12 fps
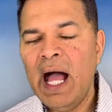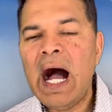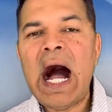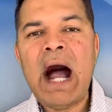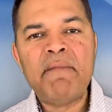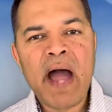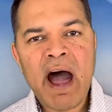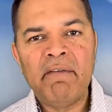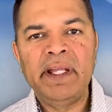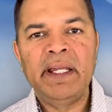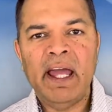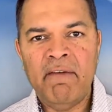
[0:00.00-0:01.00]
I'm
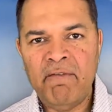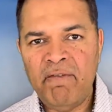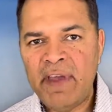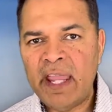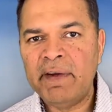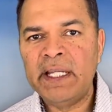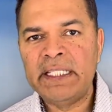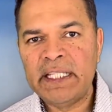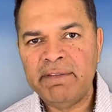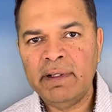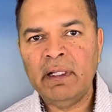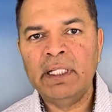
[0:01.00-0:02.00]
having a very
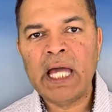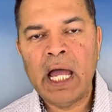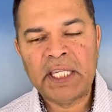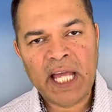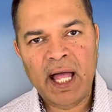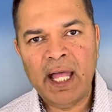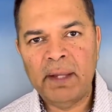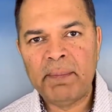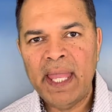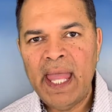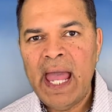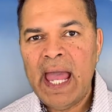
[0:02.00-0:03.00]
difficult time
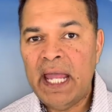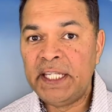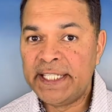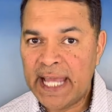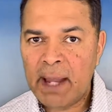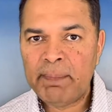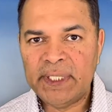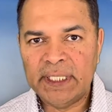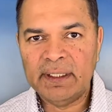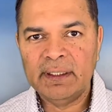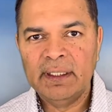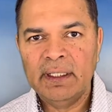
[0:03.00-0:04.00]
adapting
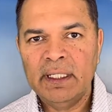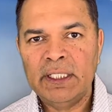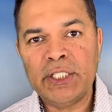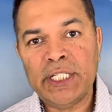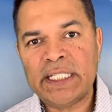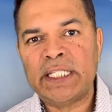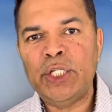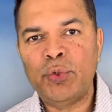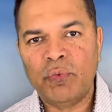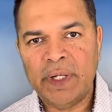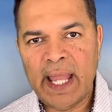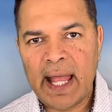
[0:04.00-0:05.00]
to this new
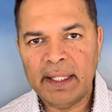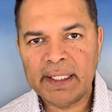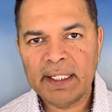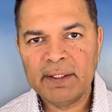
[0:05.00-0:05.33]
reality.